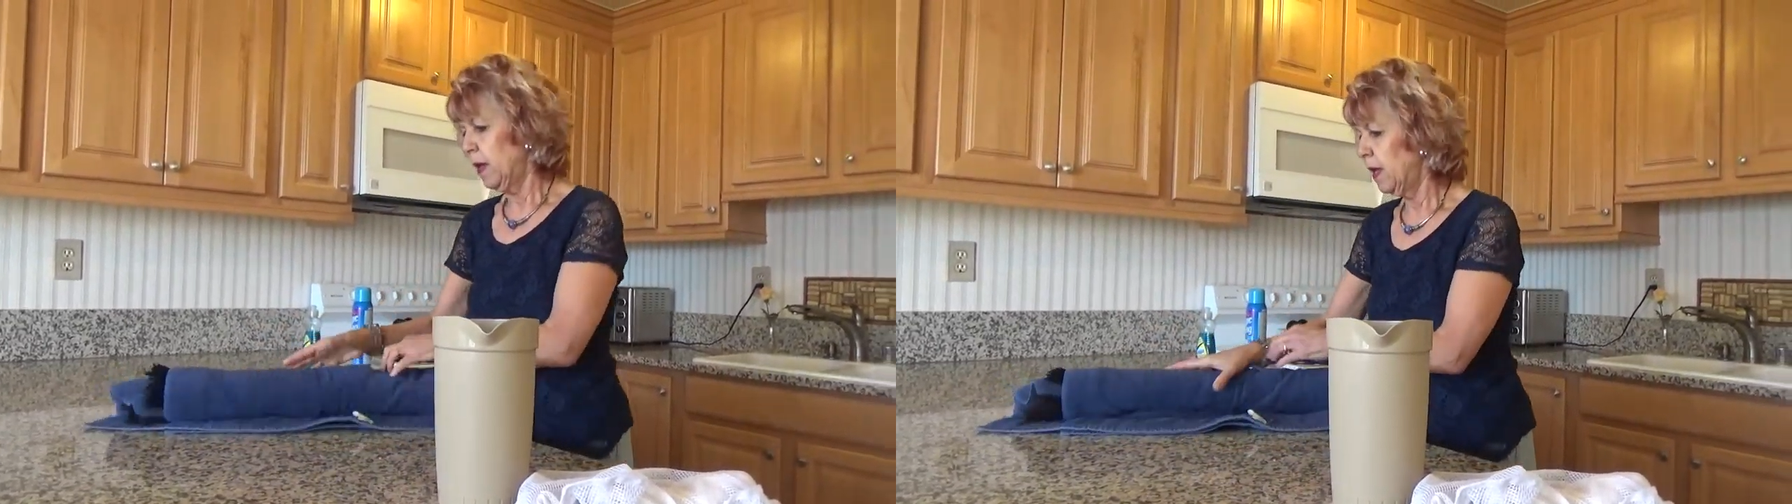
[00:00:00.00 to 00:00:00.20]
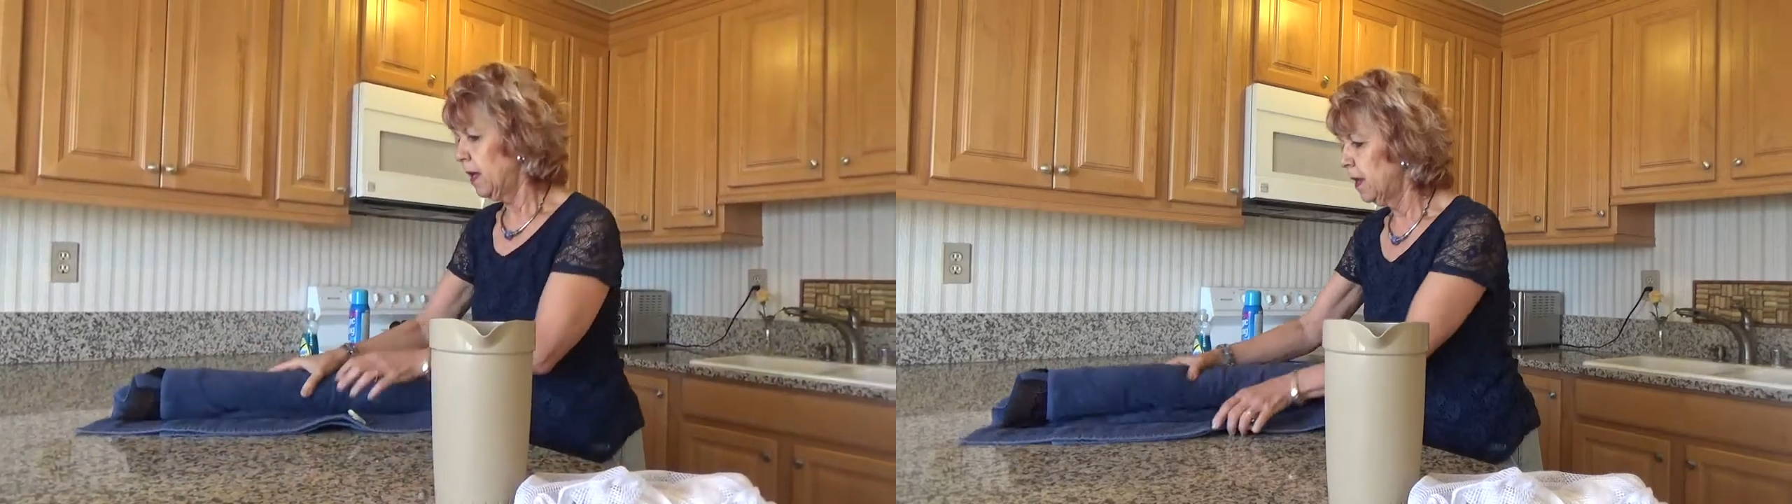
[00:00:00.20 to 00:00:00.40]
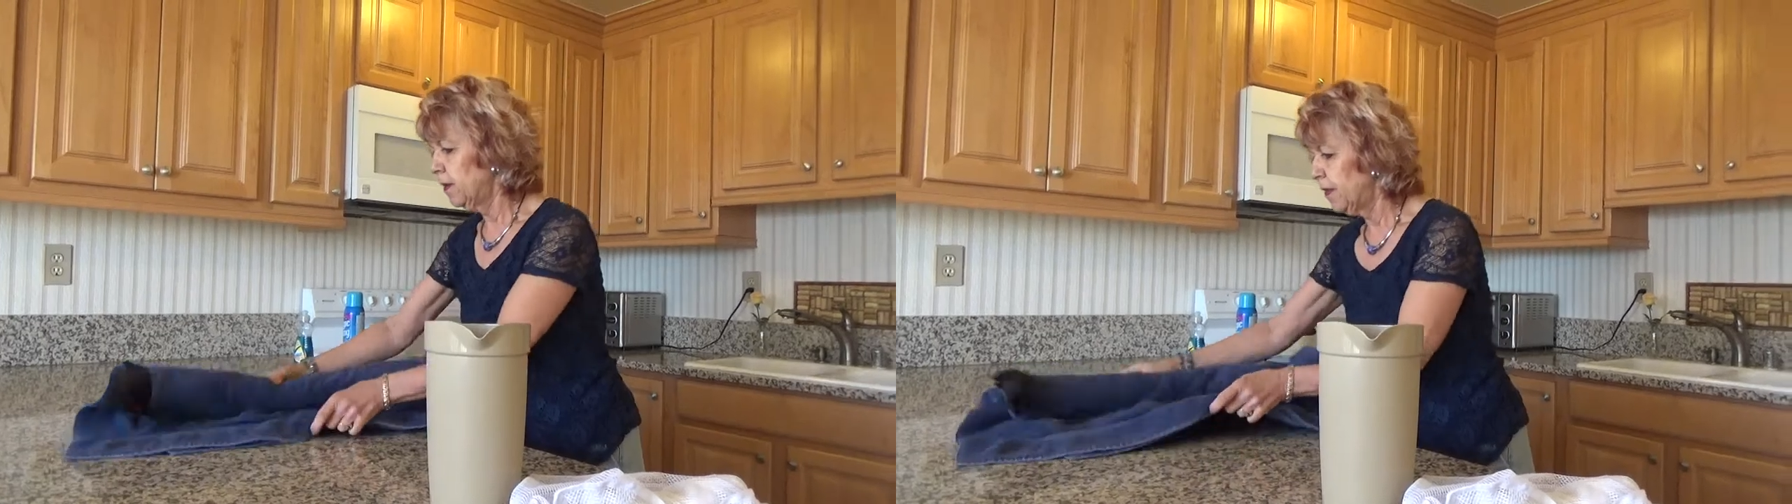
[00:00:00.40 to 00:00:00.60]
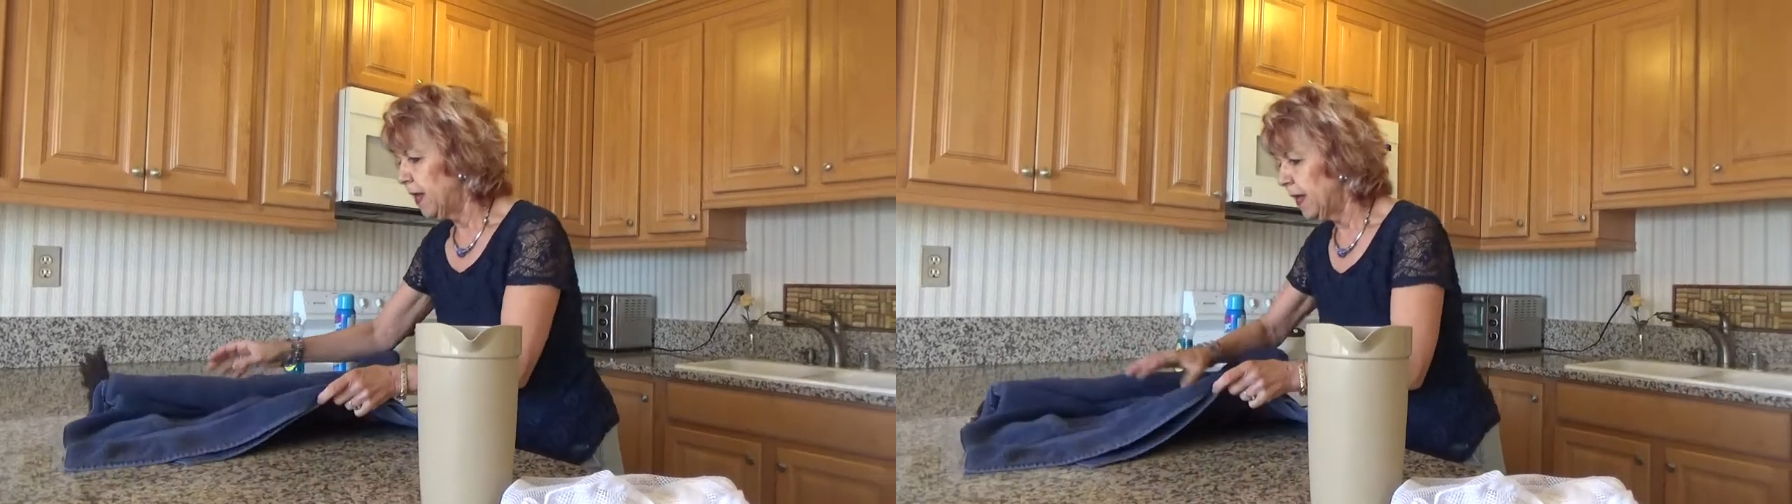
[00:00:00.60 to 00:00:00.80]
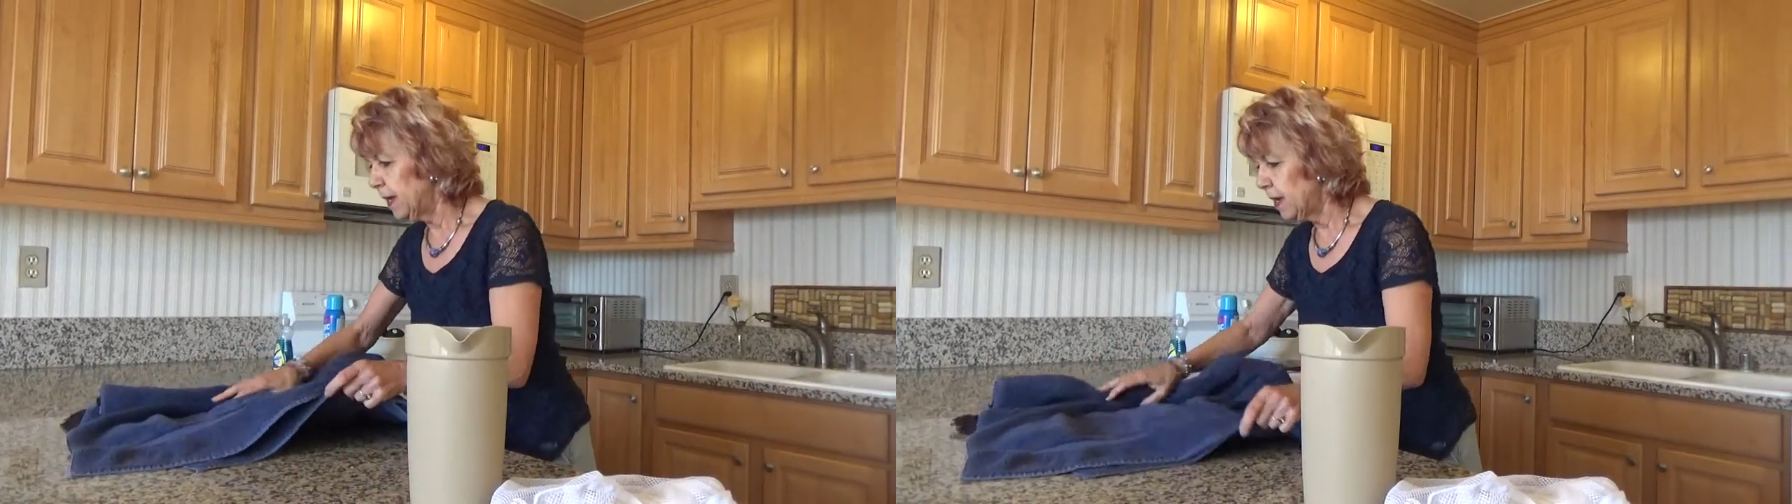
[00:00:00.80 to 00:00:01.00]
and
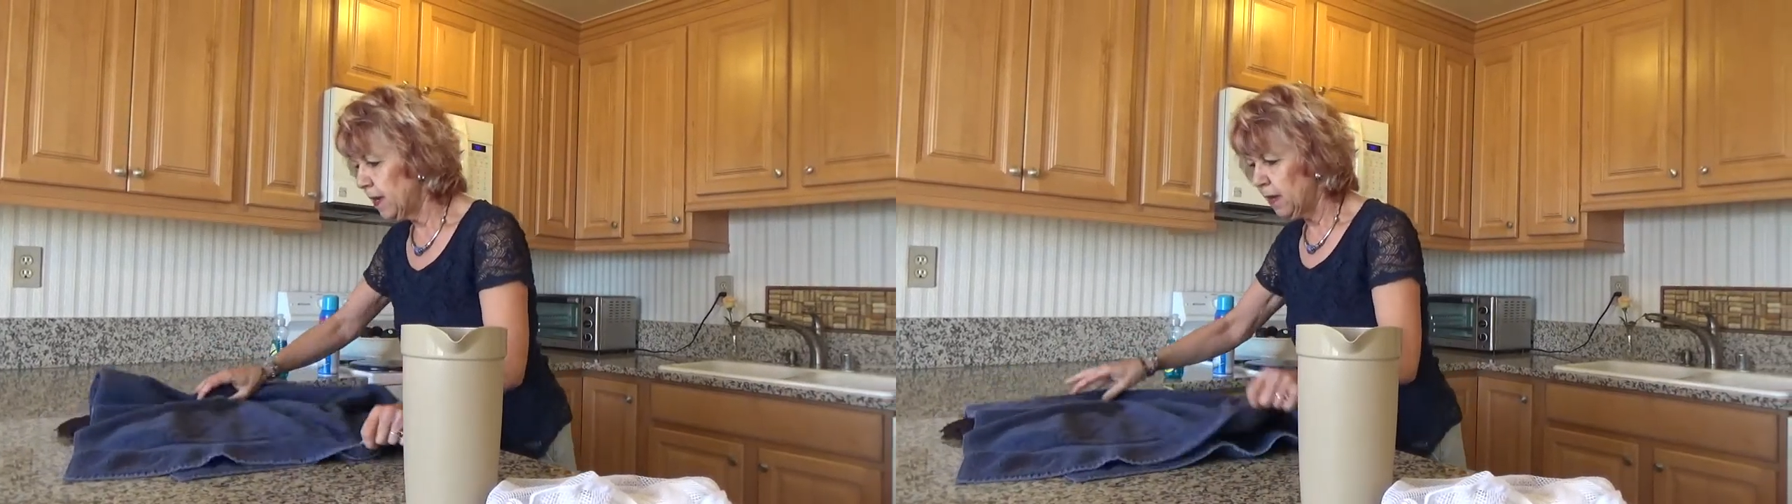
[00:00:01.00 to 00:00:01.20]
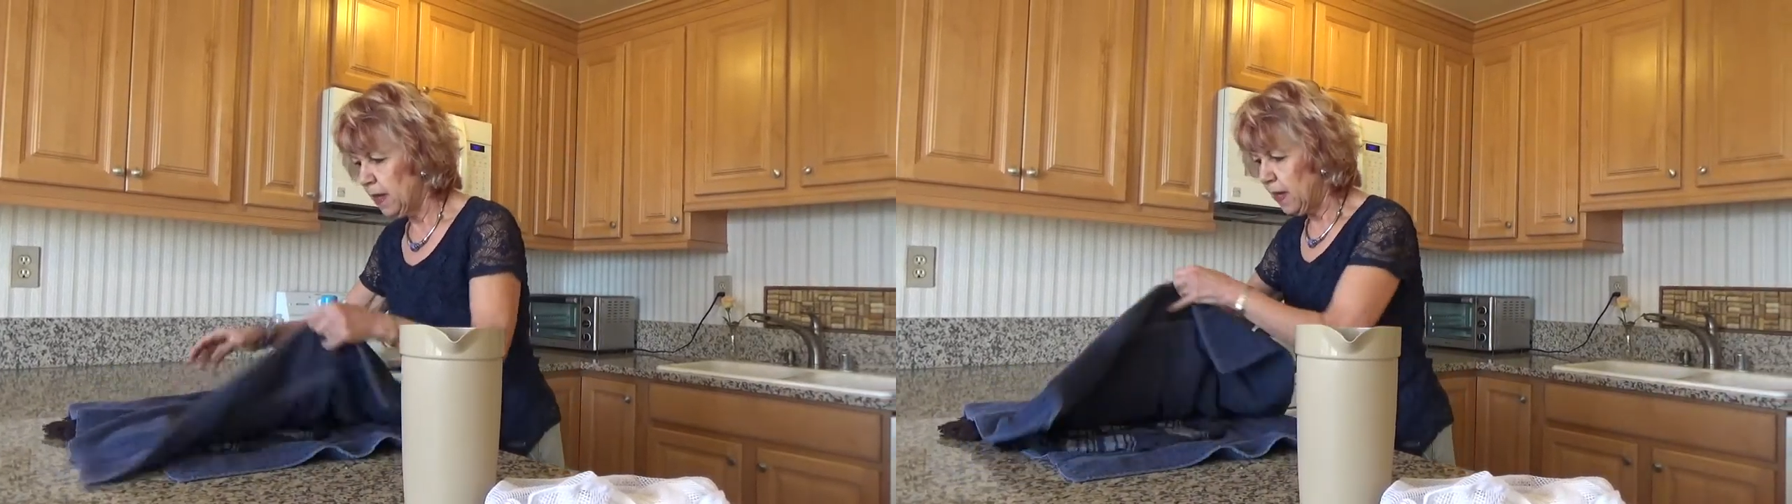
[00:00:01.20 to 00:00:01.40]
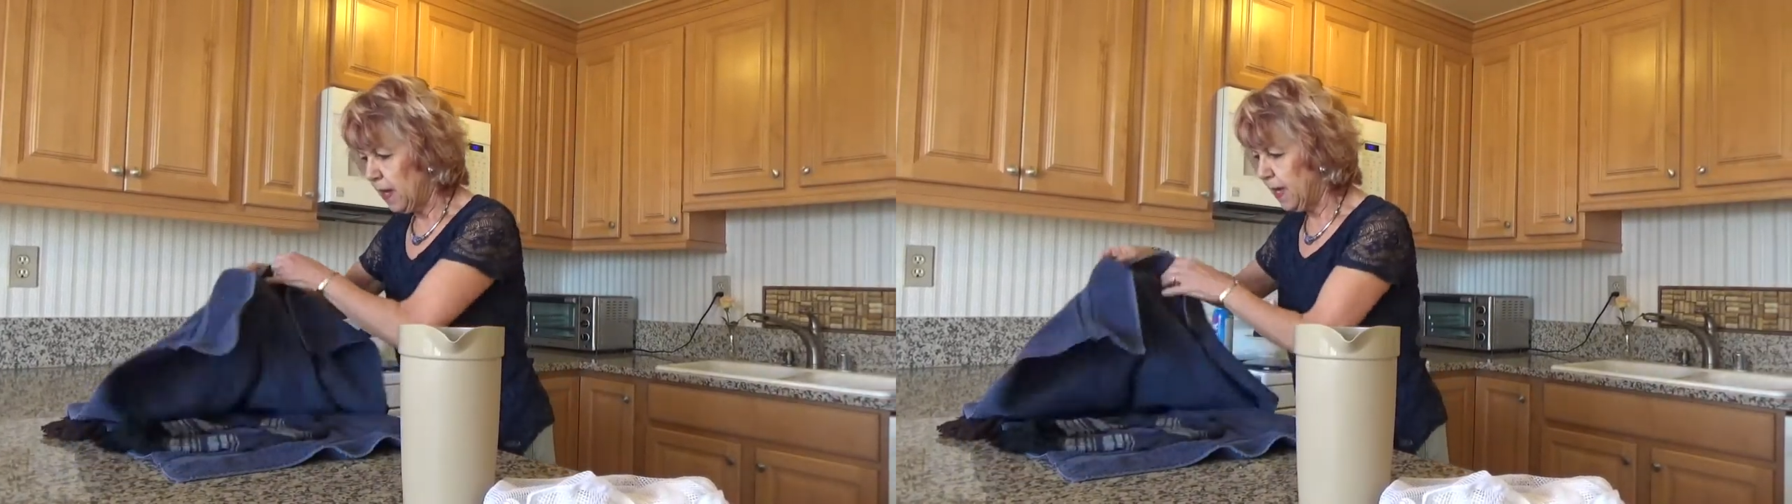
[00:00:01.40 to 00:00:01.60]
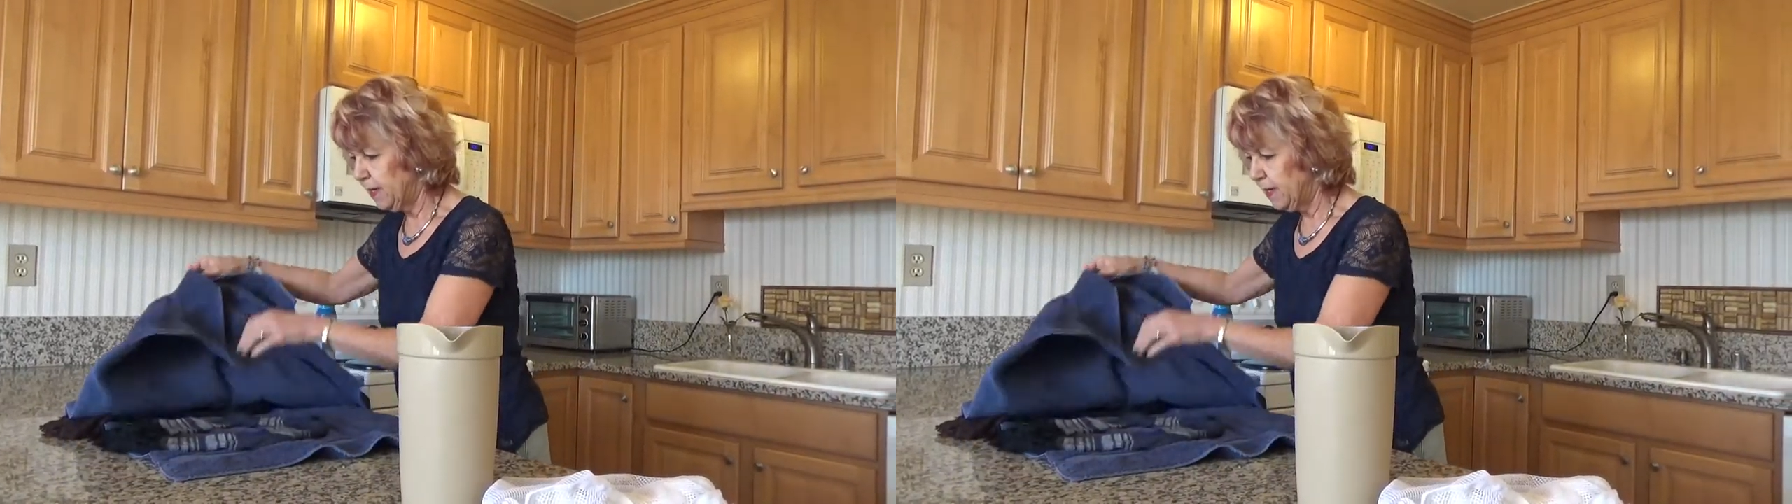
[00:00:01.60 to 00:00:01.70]
then I